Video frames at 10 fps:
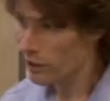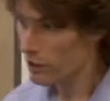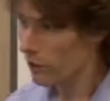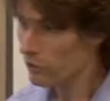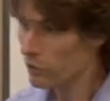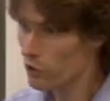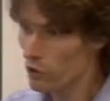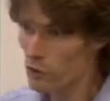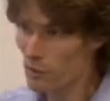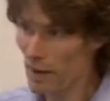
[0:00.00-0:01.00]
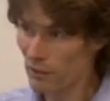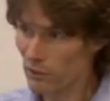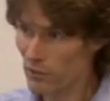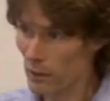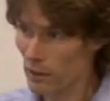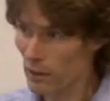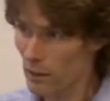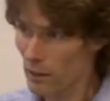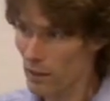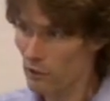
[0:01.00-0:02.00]
can cost huge amounts of money.
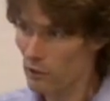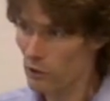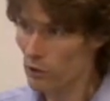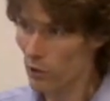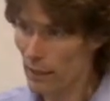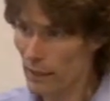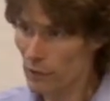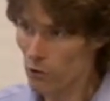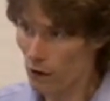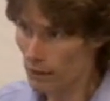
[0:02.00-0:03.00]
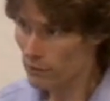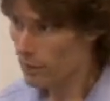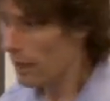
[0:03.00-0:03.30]
So you've got to get it right.